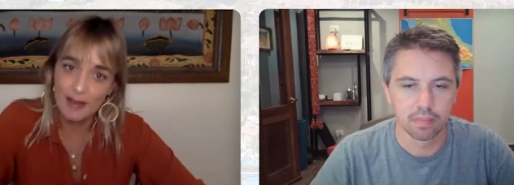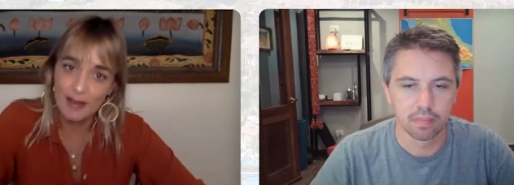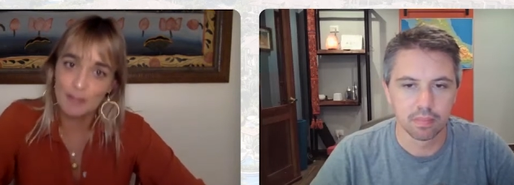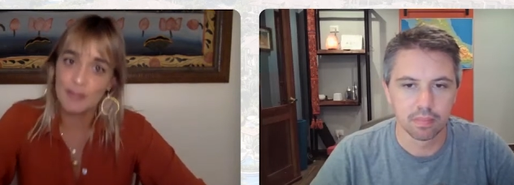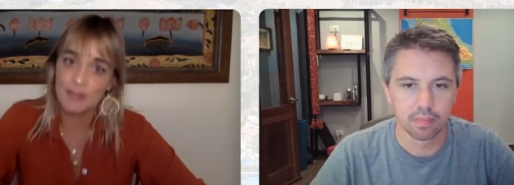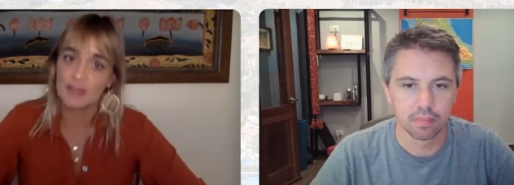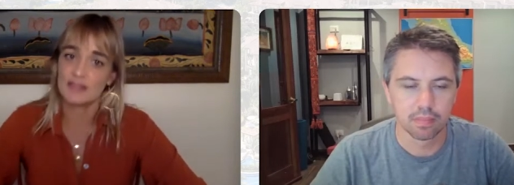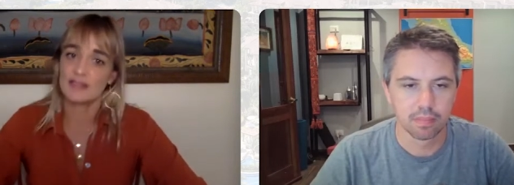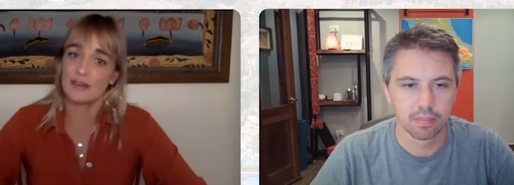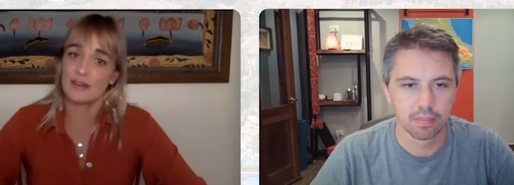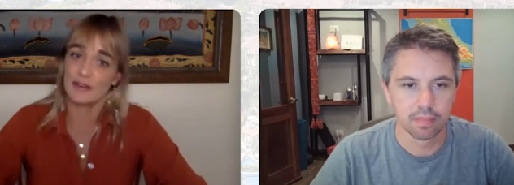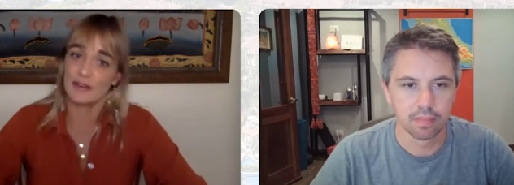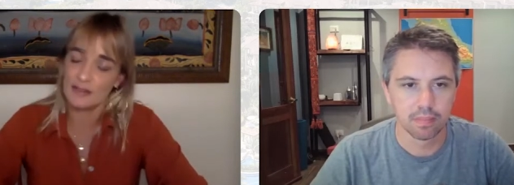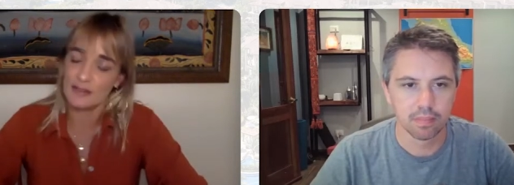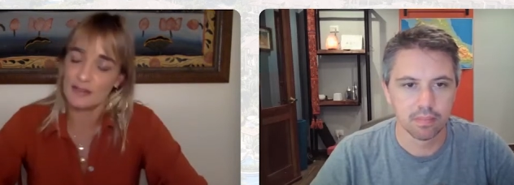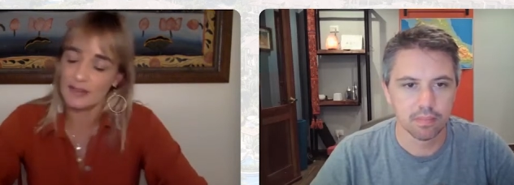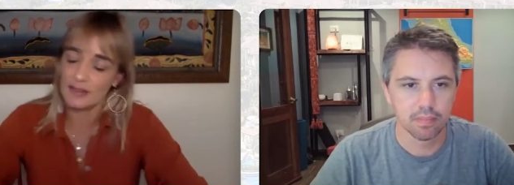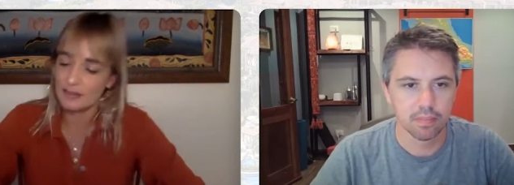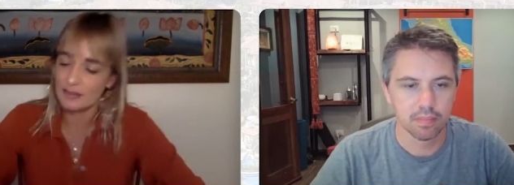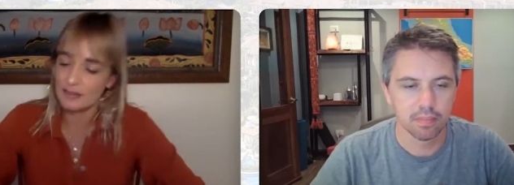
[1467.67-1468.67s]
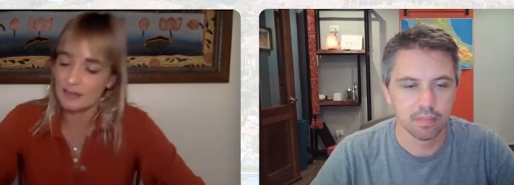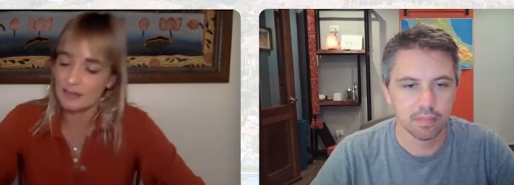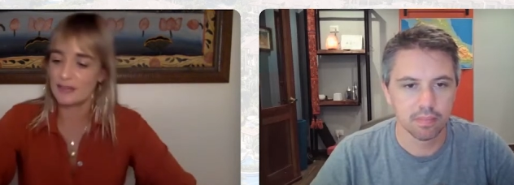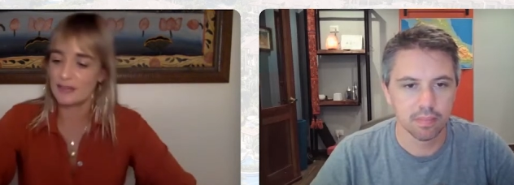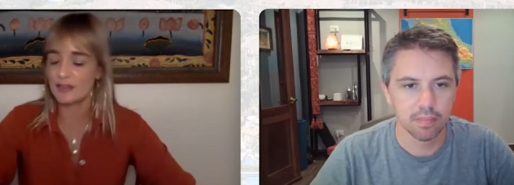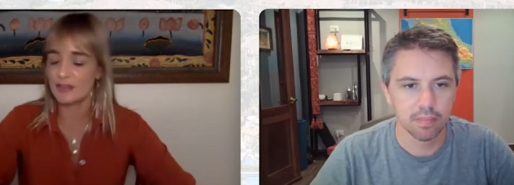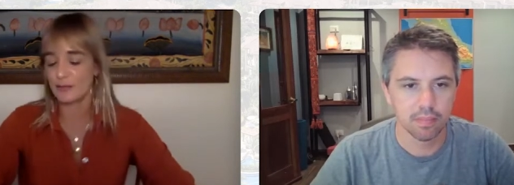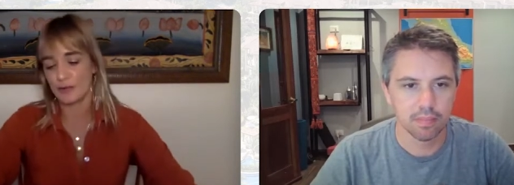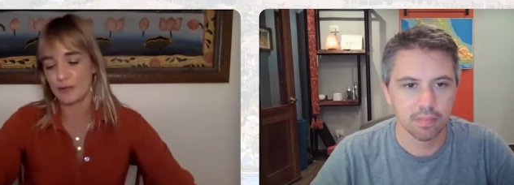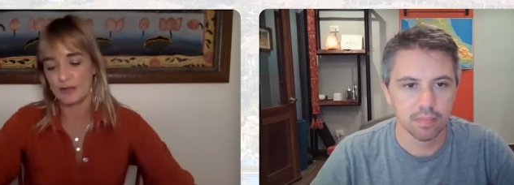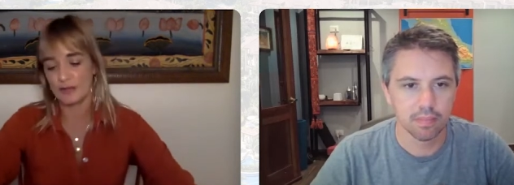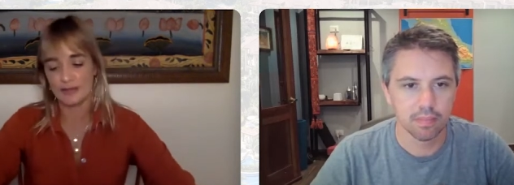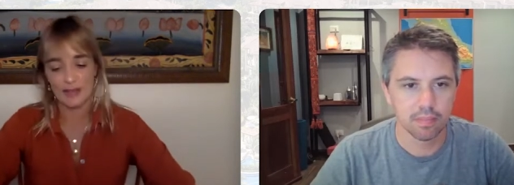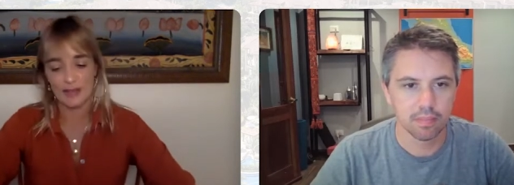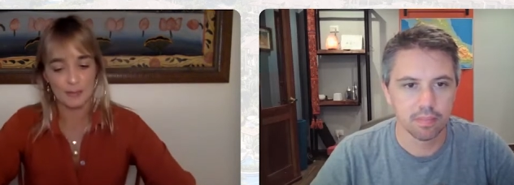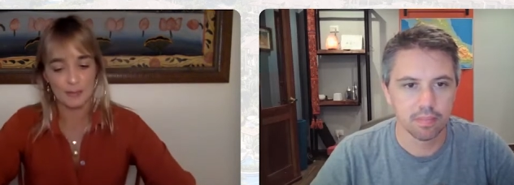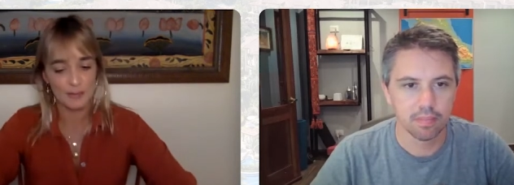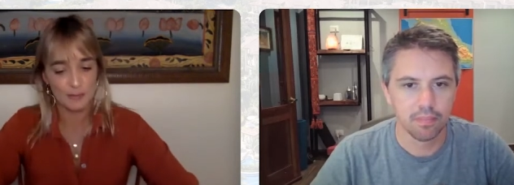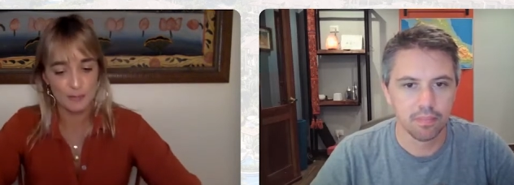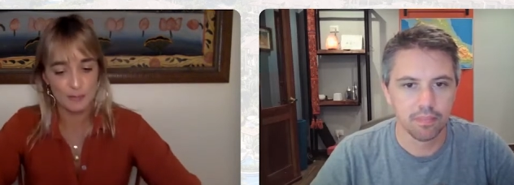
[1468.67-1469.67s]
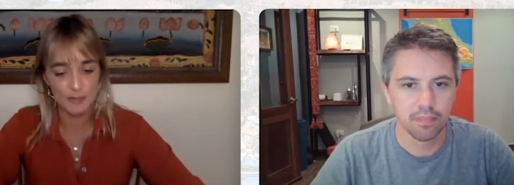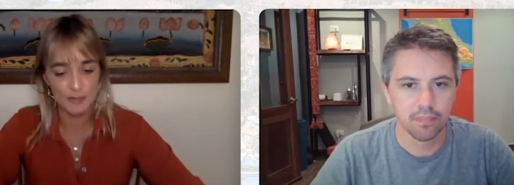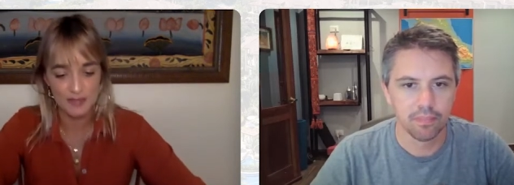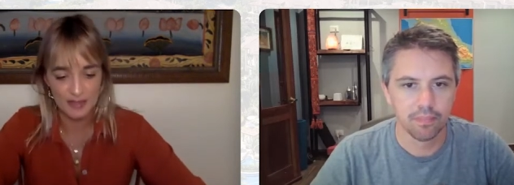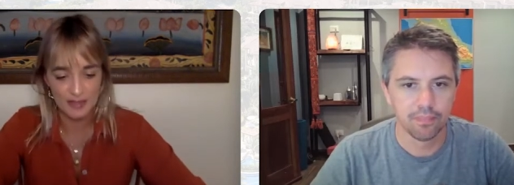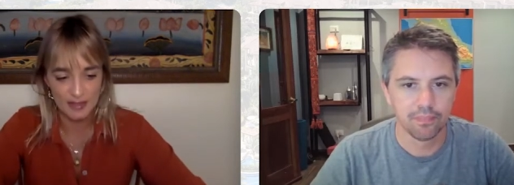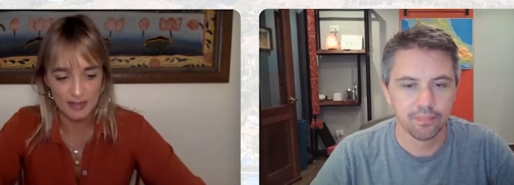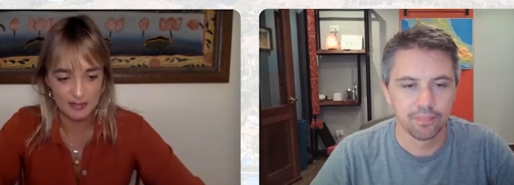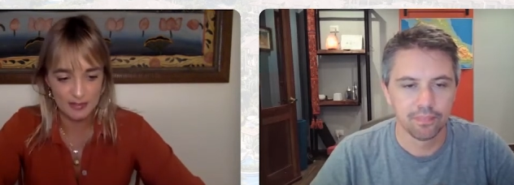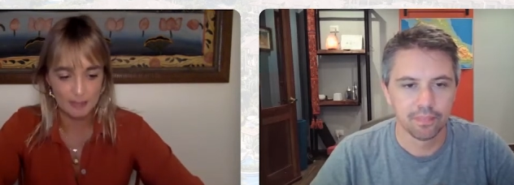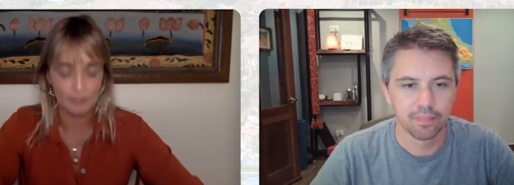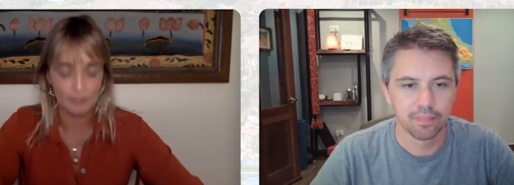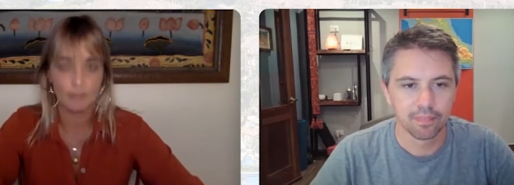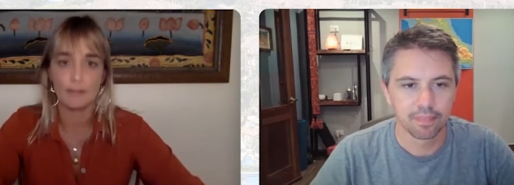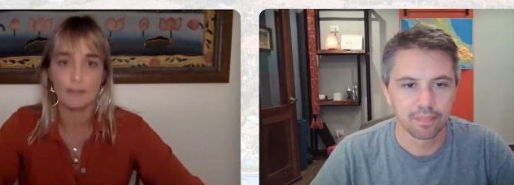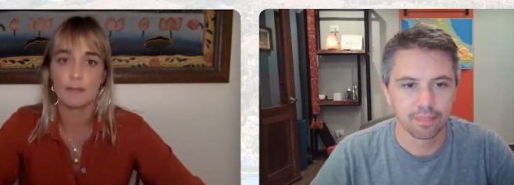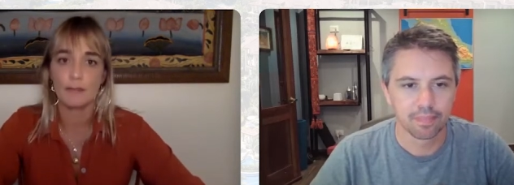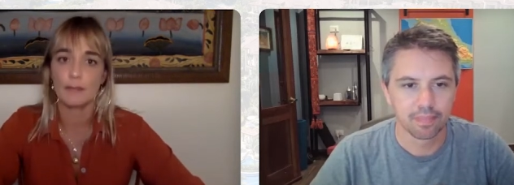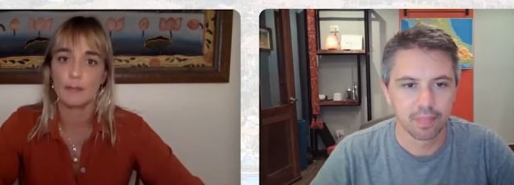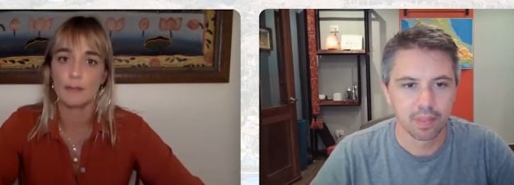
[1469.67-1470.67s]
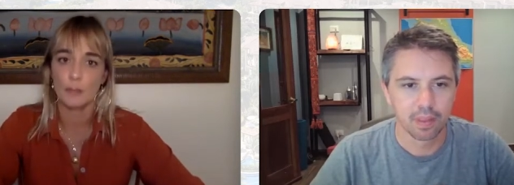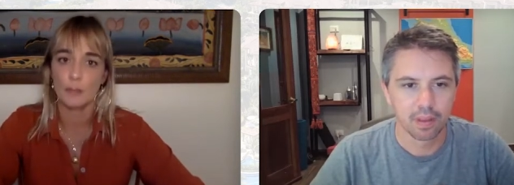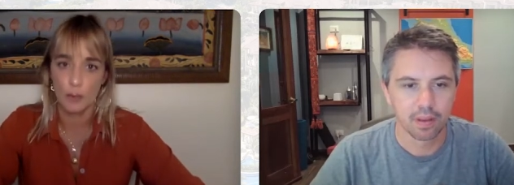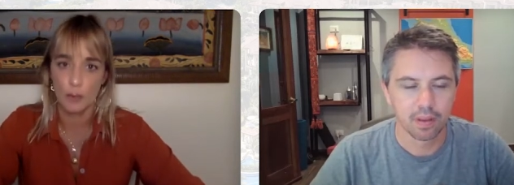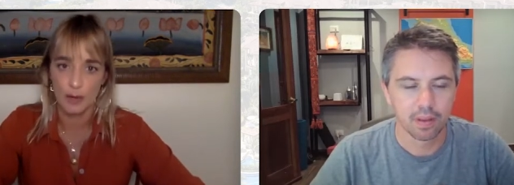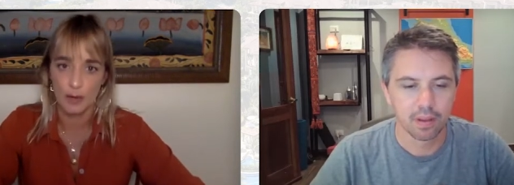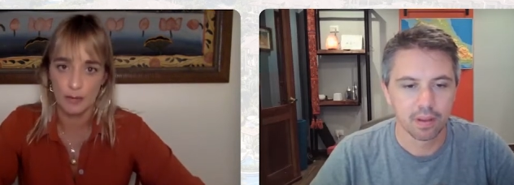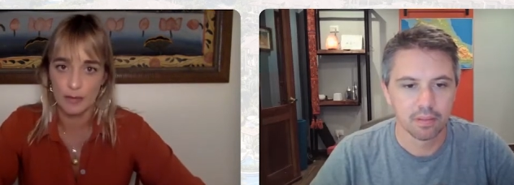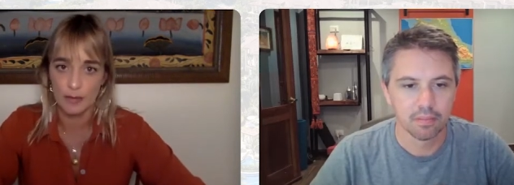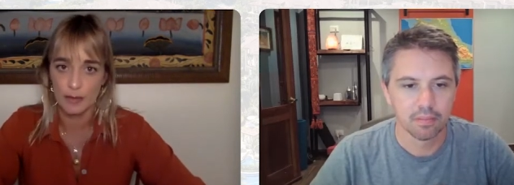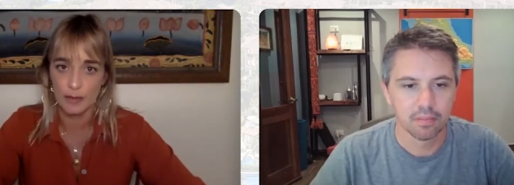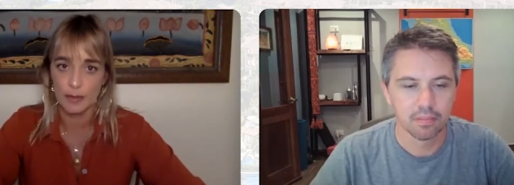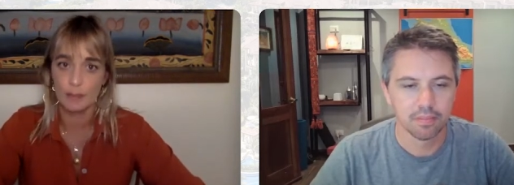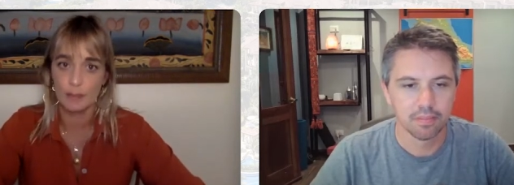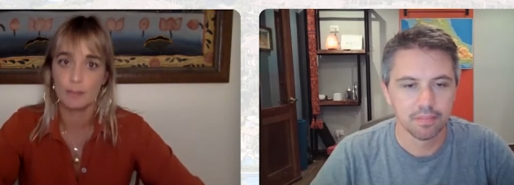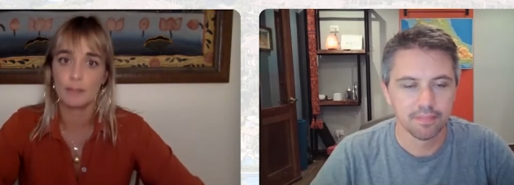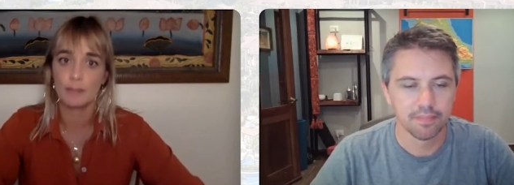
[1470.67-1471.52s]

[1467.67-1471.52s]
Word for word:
Speaker 1: because there are like different types of mistakes. One of the